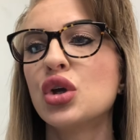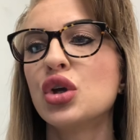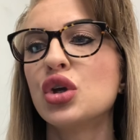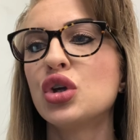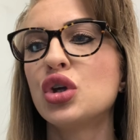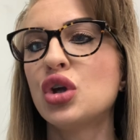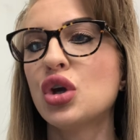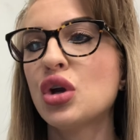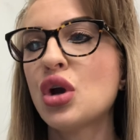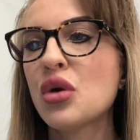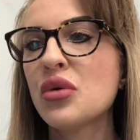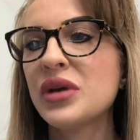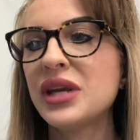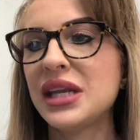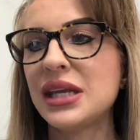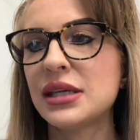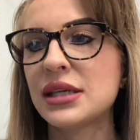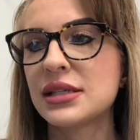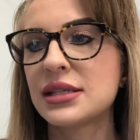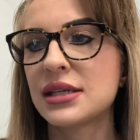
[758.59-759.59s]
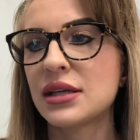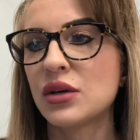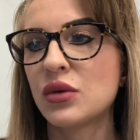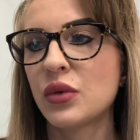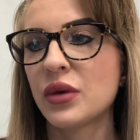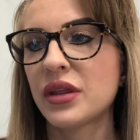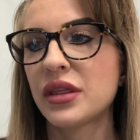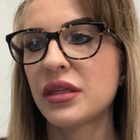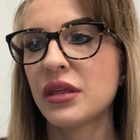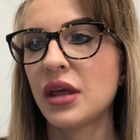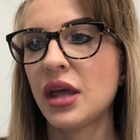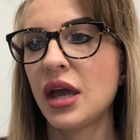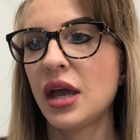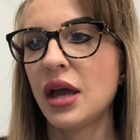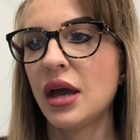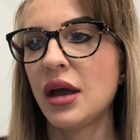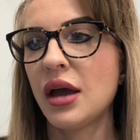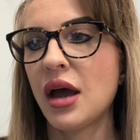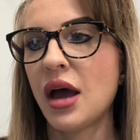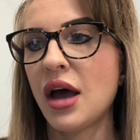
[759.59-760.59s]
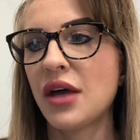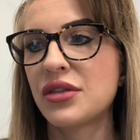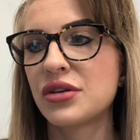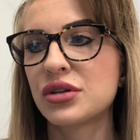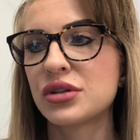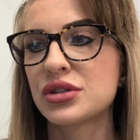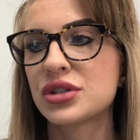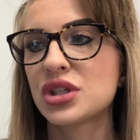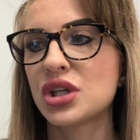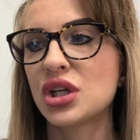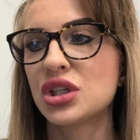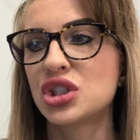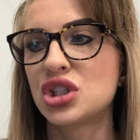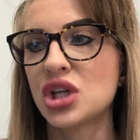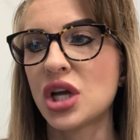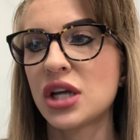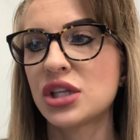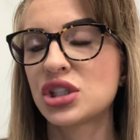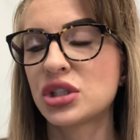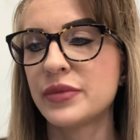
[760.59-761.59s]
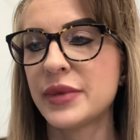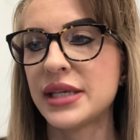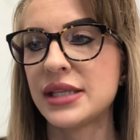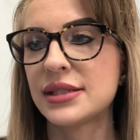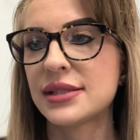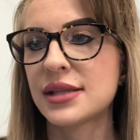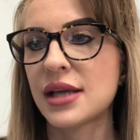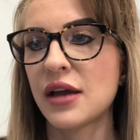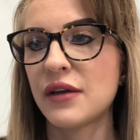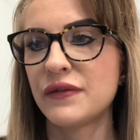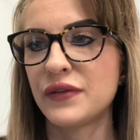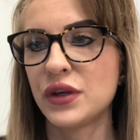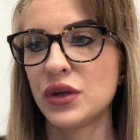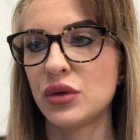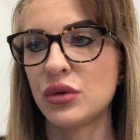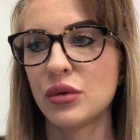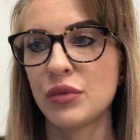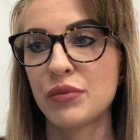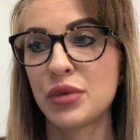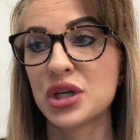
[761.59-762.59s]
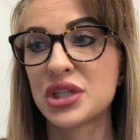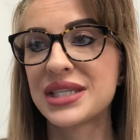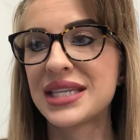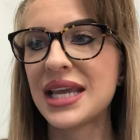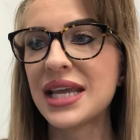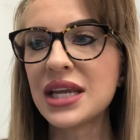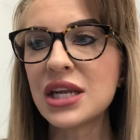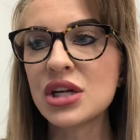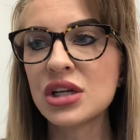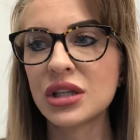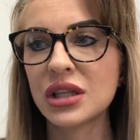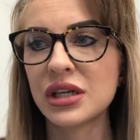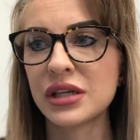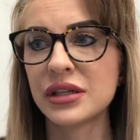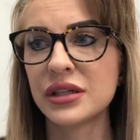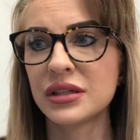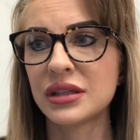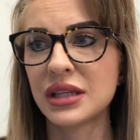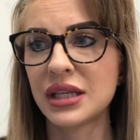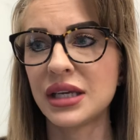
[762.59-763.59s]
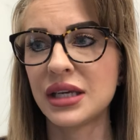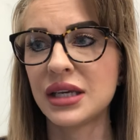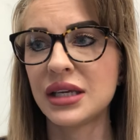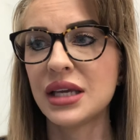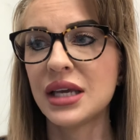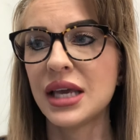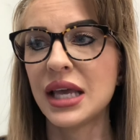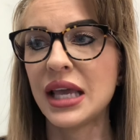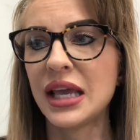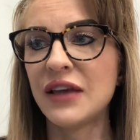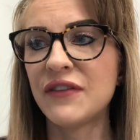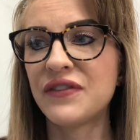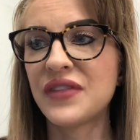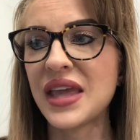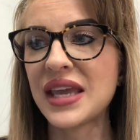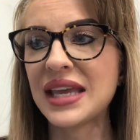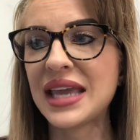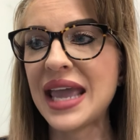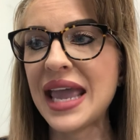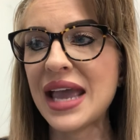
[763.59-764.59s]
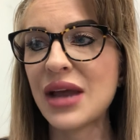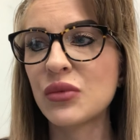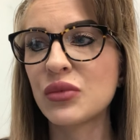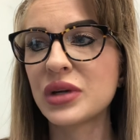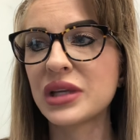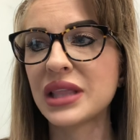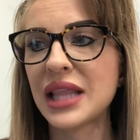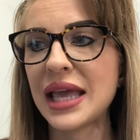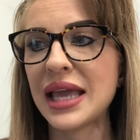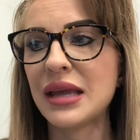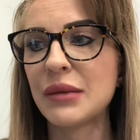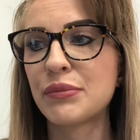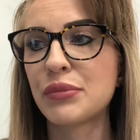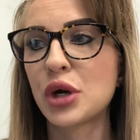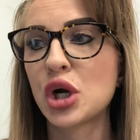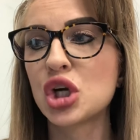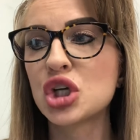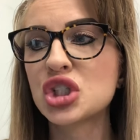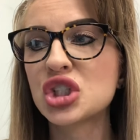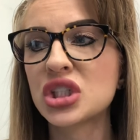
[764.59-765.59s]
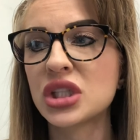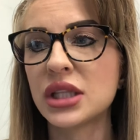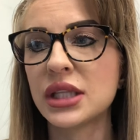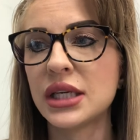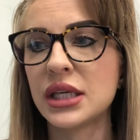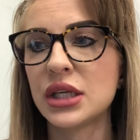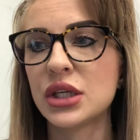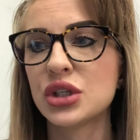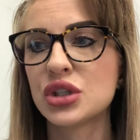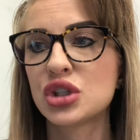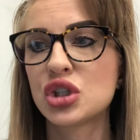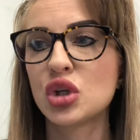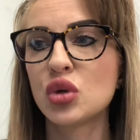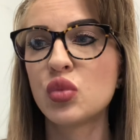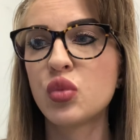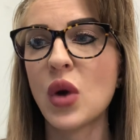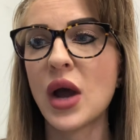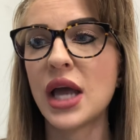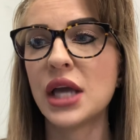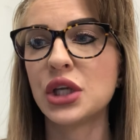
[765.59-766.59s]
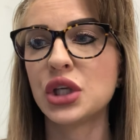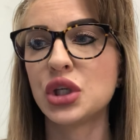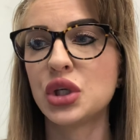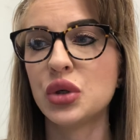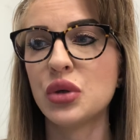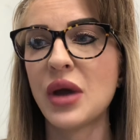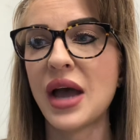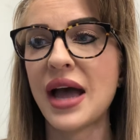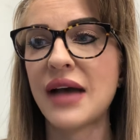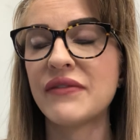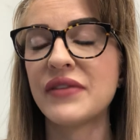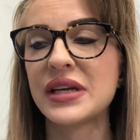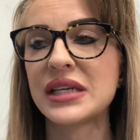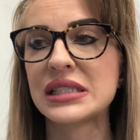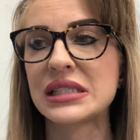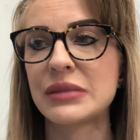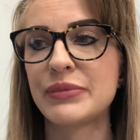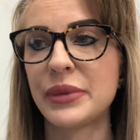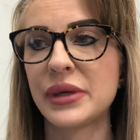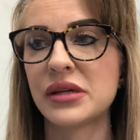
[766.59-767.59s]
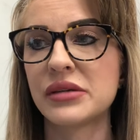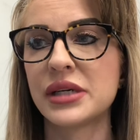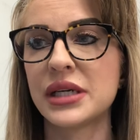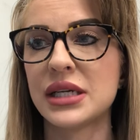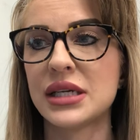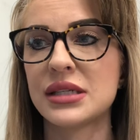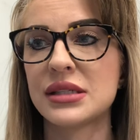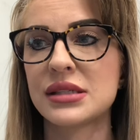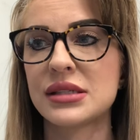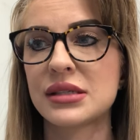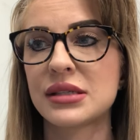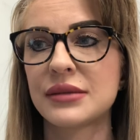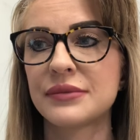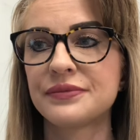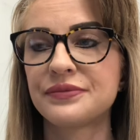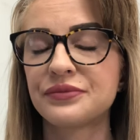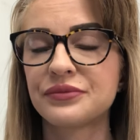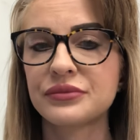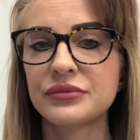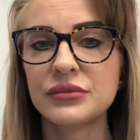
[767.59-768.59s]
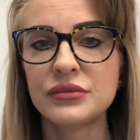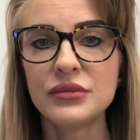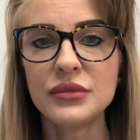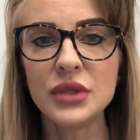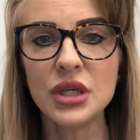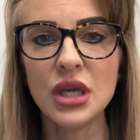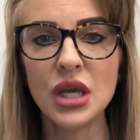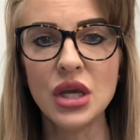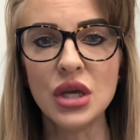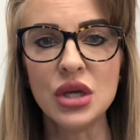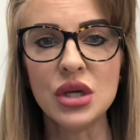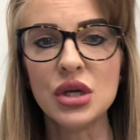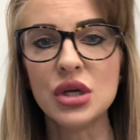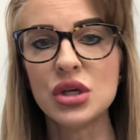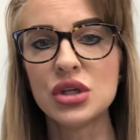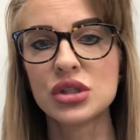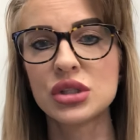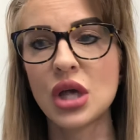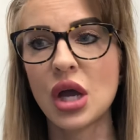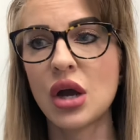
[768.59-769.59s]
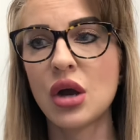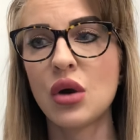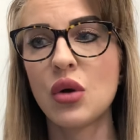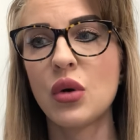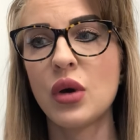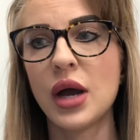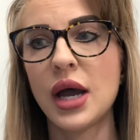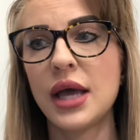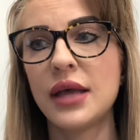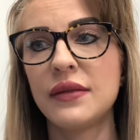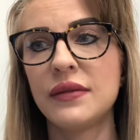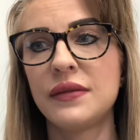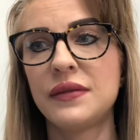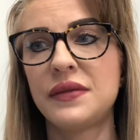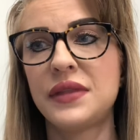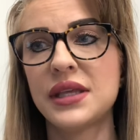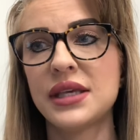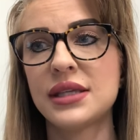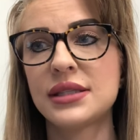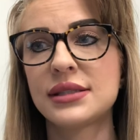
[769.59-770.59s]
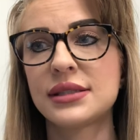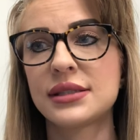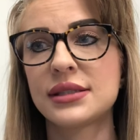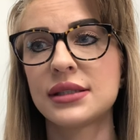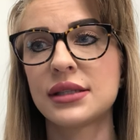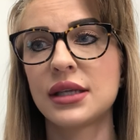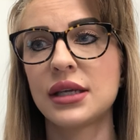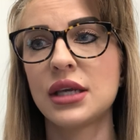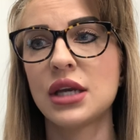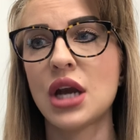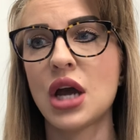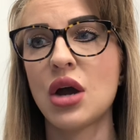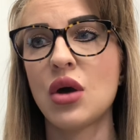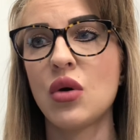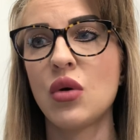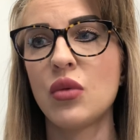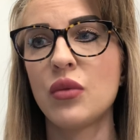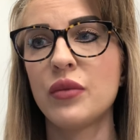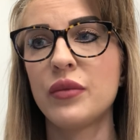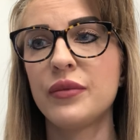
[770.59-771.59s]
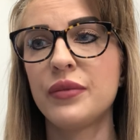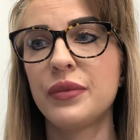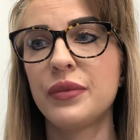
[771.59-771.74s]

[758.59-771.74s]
You don't need to deal with others' judgments of you, particularly if they can't relate personally to what you have experienced. So this, you know,